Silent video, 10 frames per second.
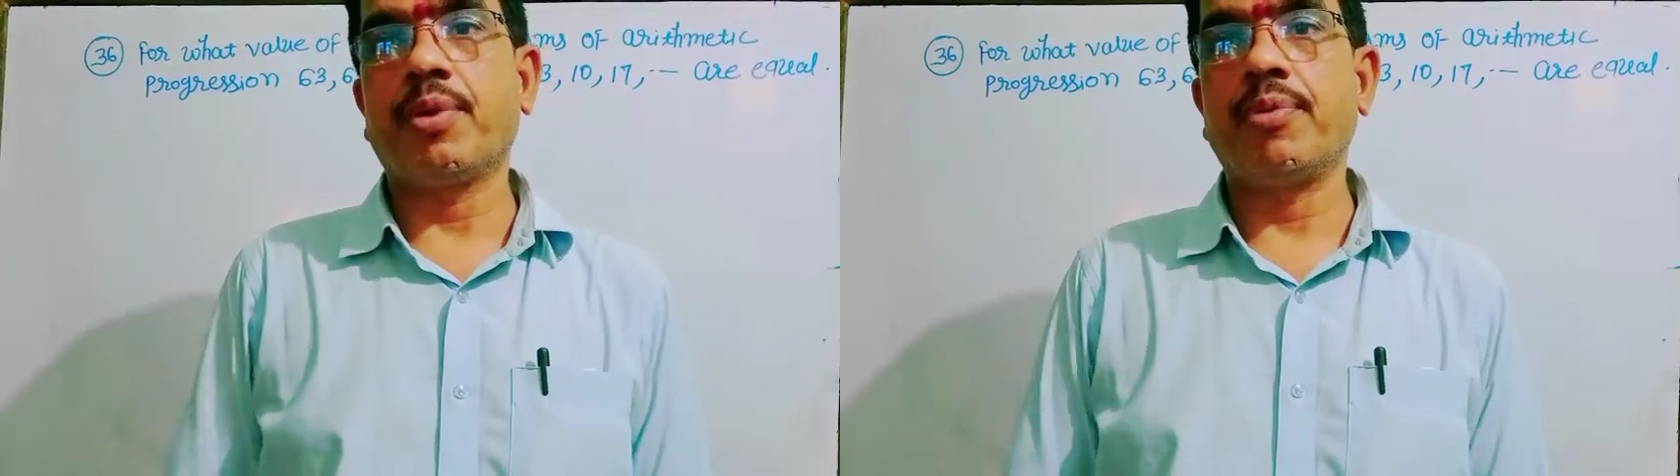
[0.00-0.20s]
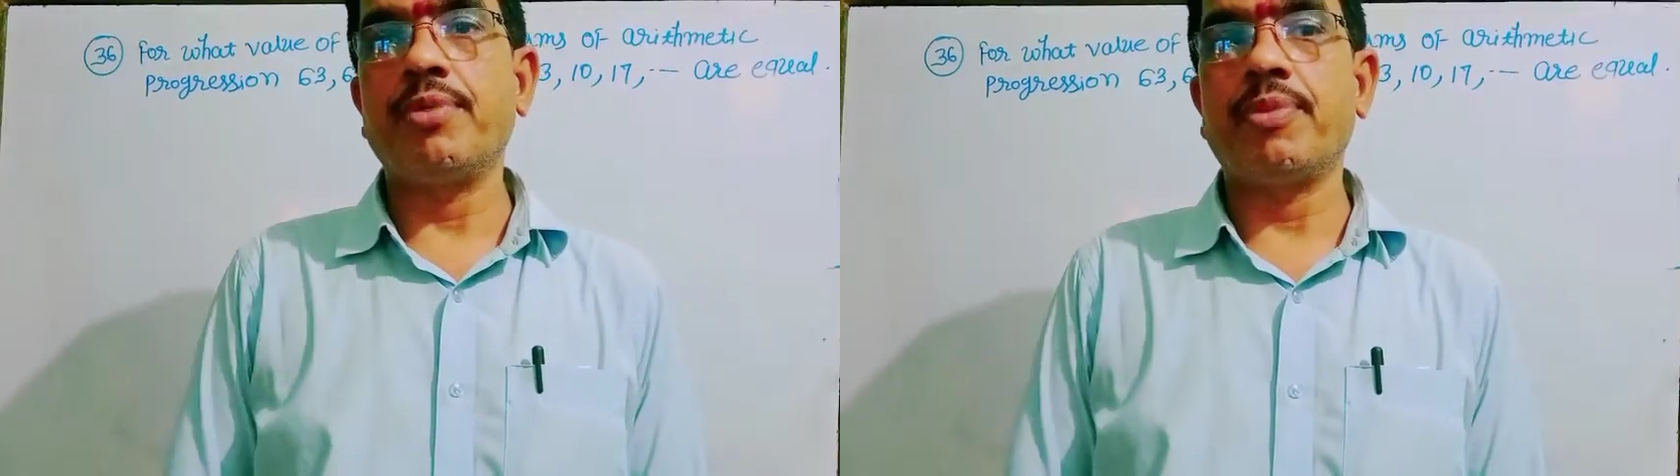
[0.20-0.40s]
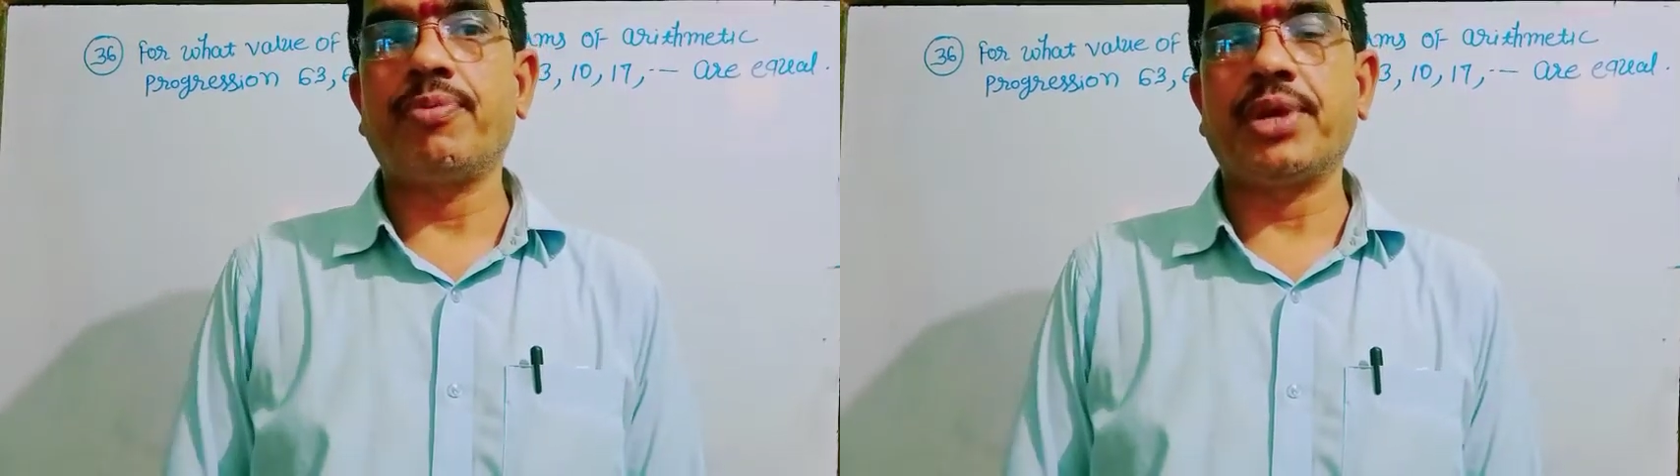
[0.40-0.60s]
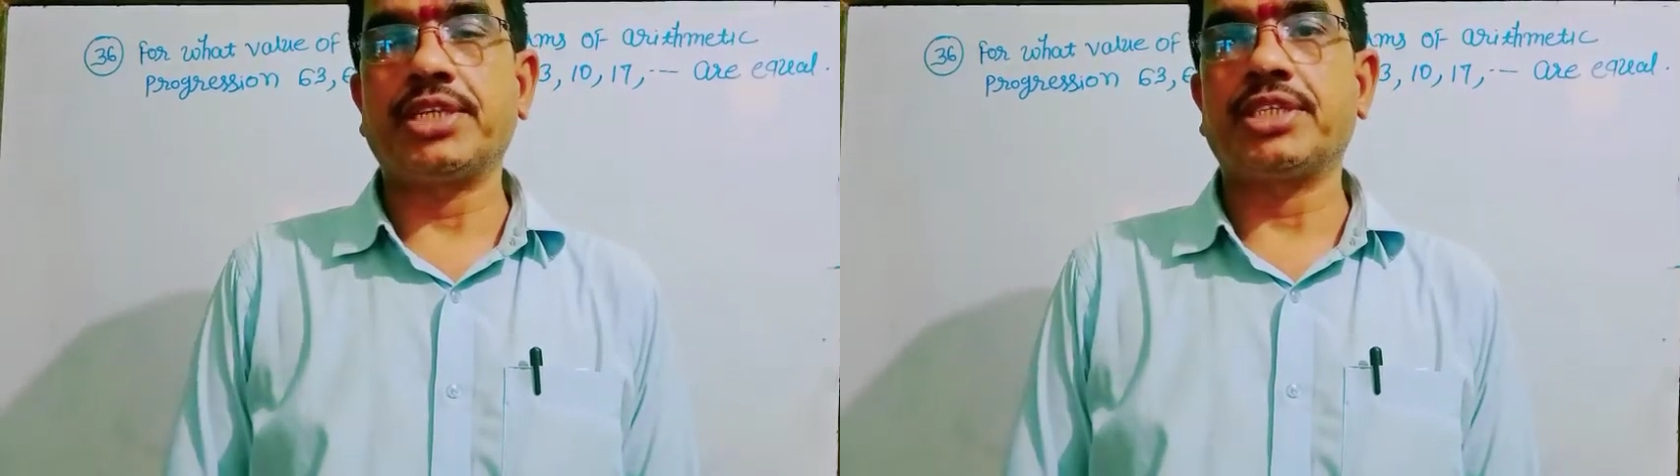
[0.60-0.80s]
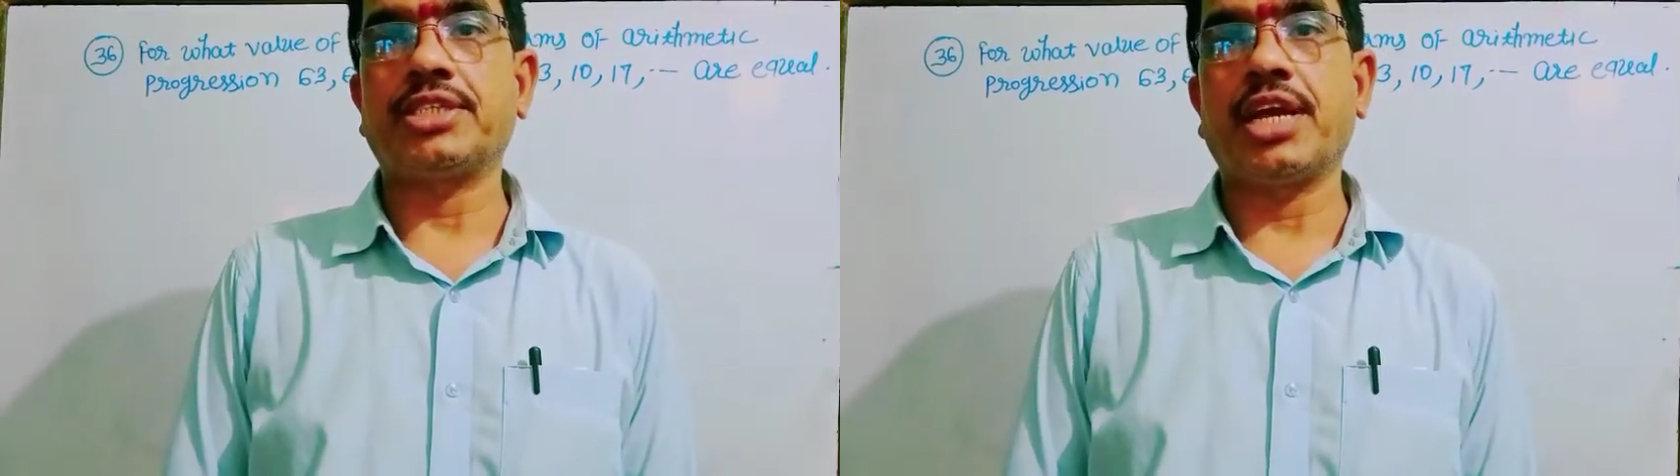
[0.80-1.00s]
problem of
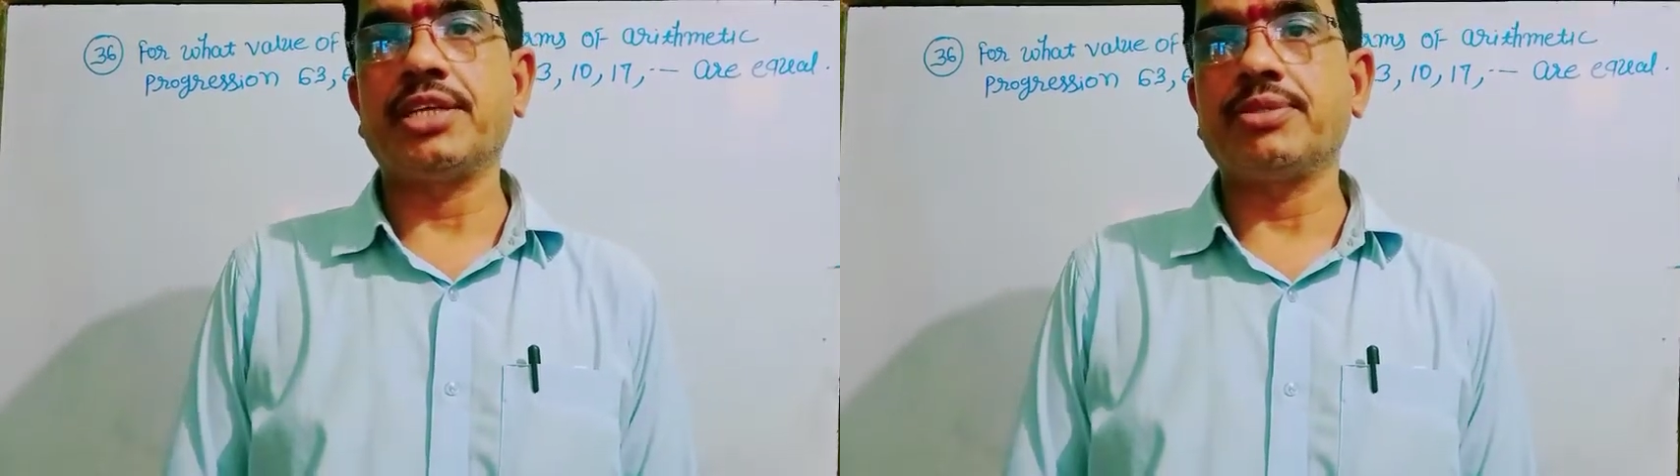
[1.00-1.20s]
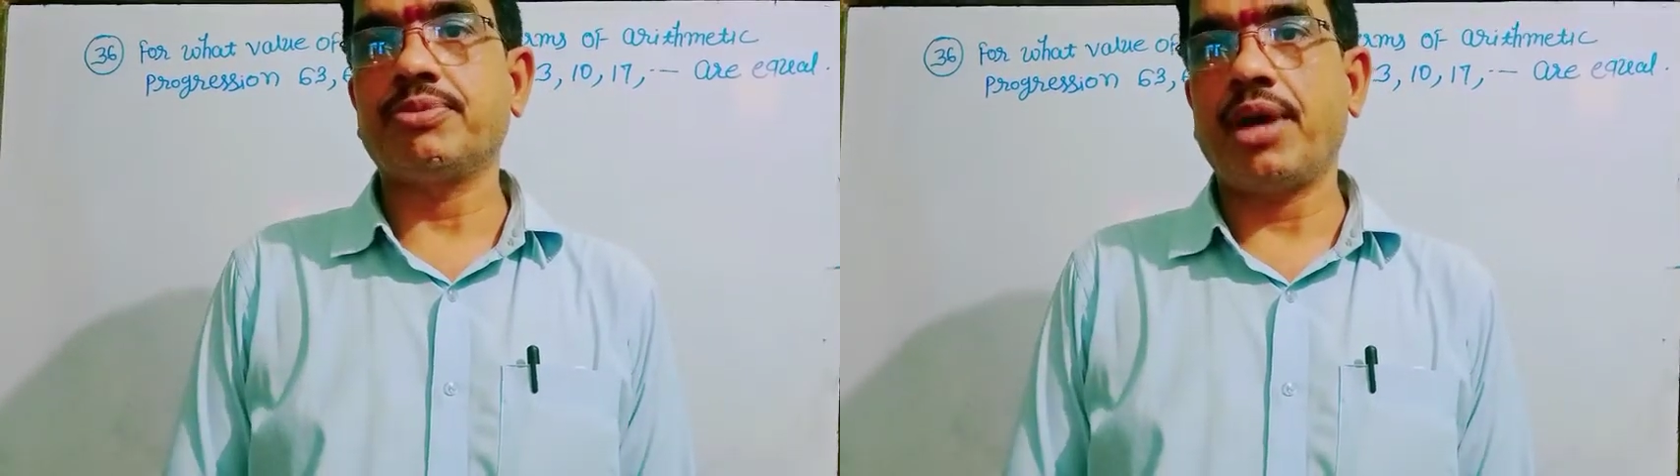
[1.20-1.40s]
exercise